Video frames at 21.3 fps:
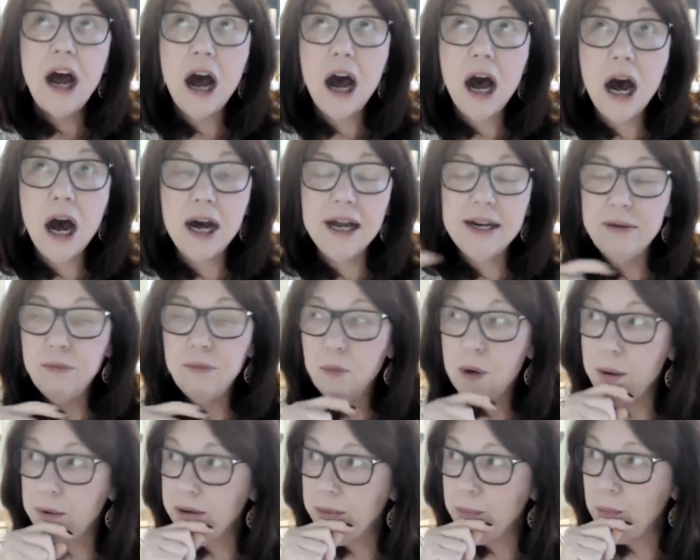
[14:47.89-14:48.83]
on
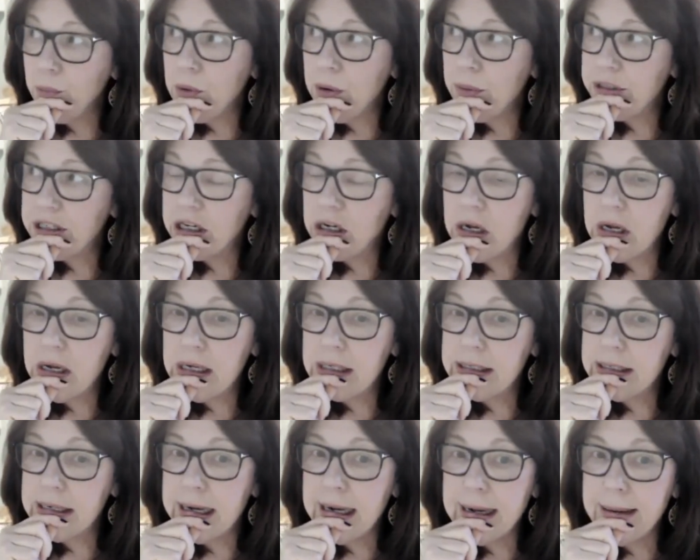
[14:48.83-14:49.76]
what was it
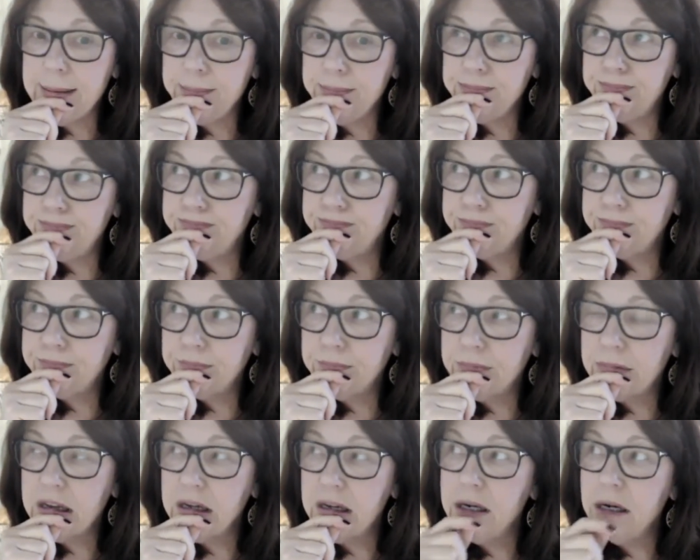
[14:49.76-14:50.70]
called?
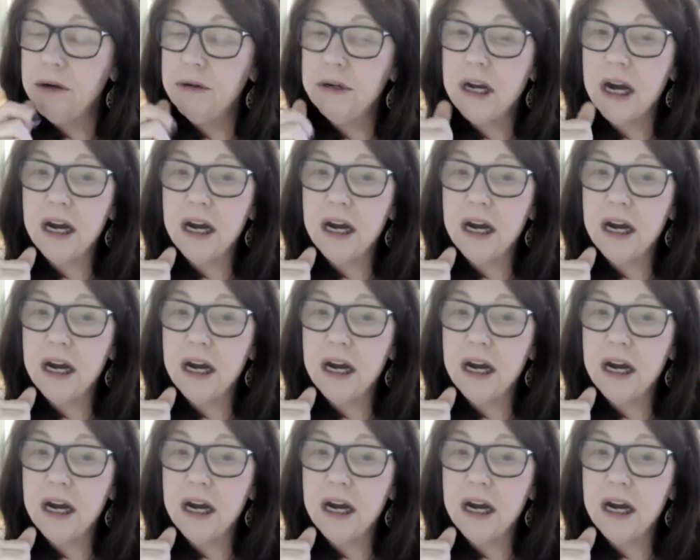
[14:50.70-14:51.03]
Upwork.